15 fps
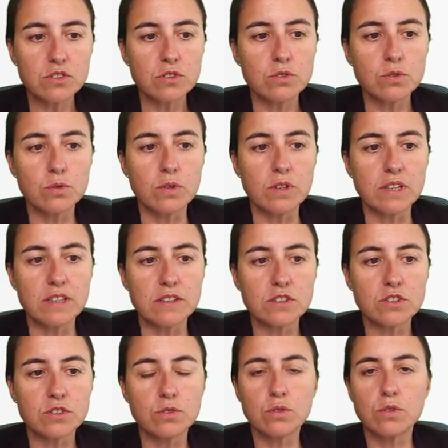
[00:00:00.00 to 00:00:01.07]
to do
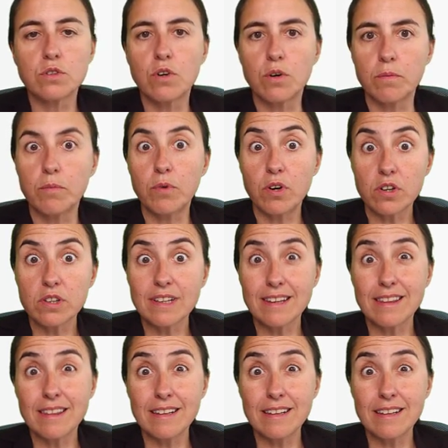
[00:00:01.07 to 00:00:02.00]
is to convert